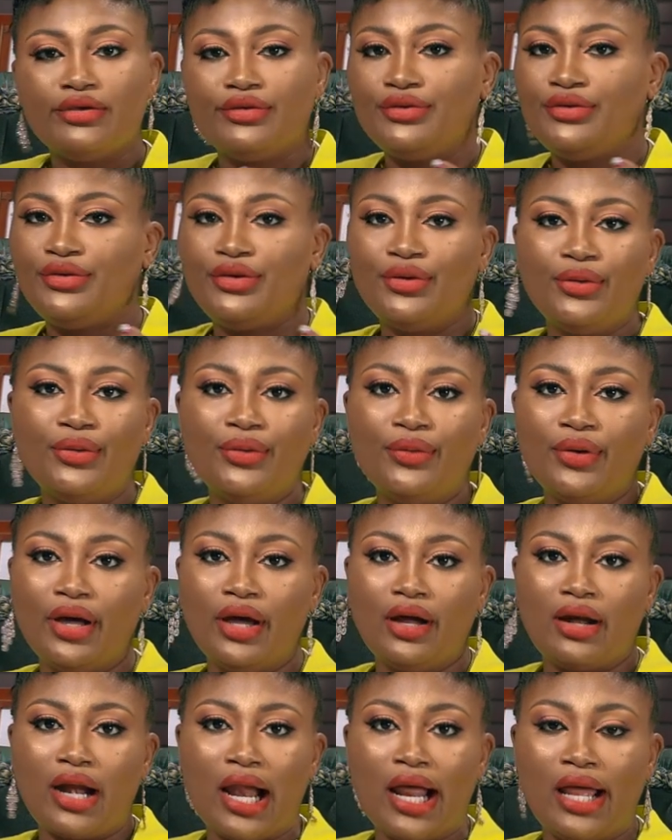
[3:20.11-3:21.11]
you
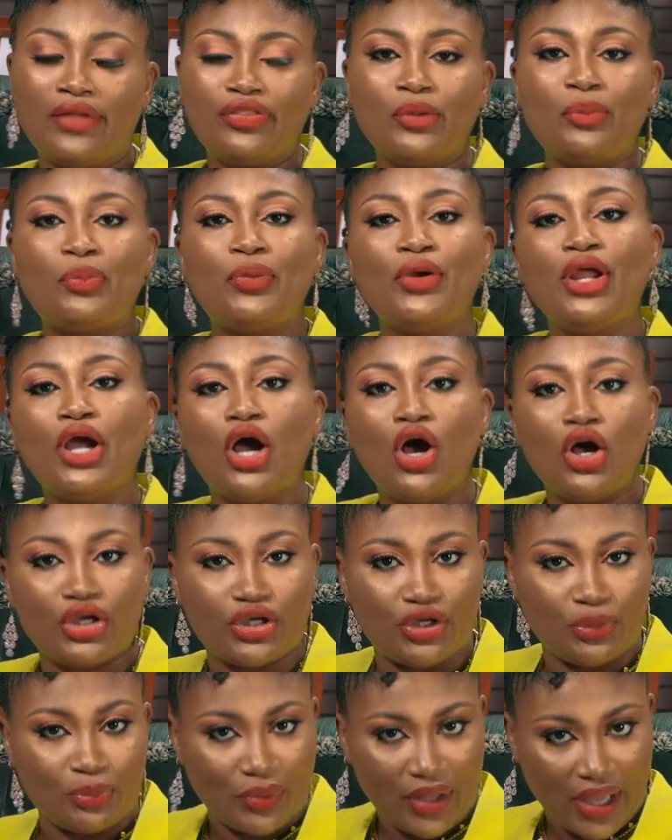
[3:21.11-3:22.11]
are either
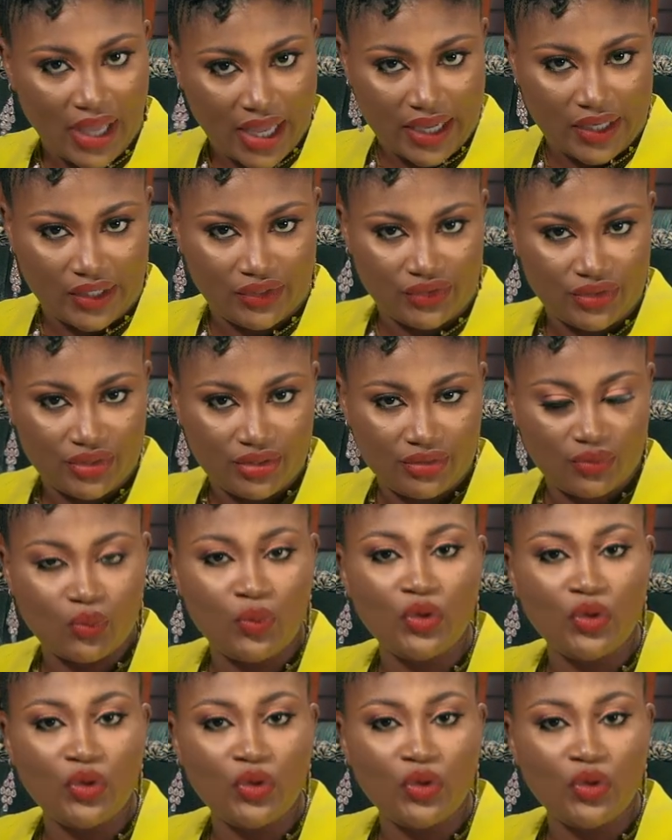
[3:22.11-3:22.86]
preoccupied